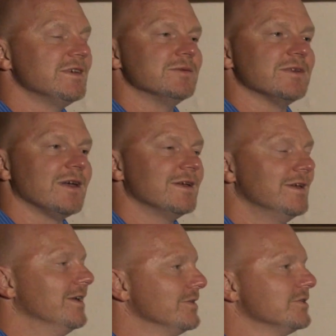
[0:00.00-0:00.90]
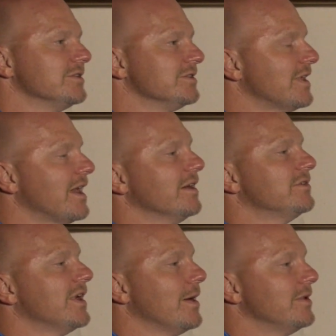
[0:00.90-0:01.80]
seems like there's just not enough
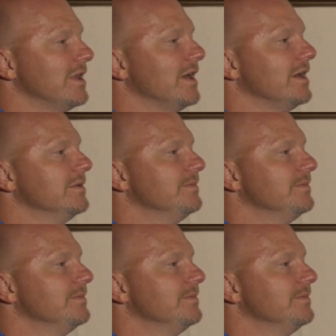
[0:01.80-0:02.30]
time in the day.